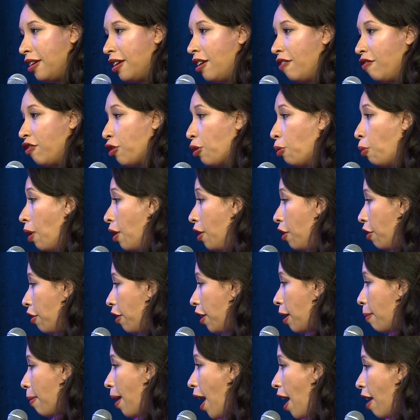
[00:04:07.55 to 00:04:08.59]
If you're wondering,
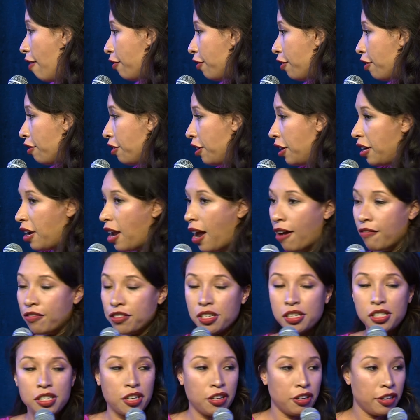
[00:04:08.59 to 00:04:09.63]
I'm half Korean, half
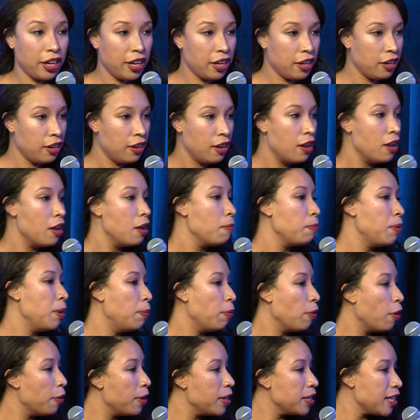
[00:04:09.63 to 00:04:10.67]
Sicilian. People
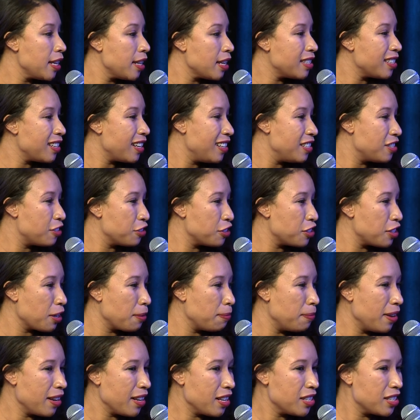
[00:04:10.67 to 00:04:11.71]
always say that's an interesting
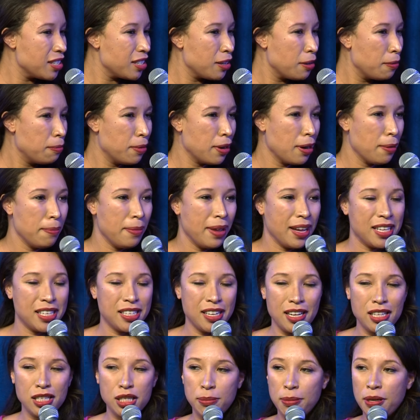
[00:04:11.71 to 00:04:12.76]
mix, but it makes
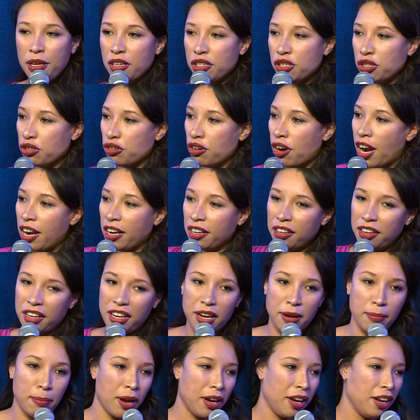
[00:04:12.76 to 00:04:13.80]
sense because dry cleaning
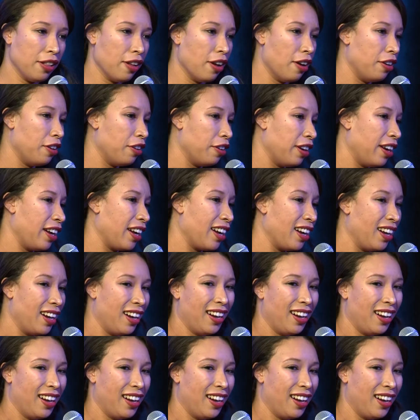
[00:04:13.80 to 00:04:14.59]
and money laundering.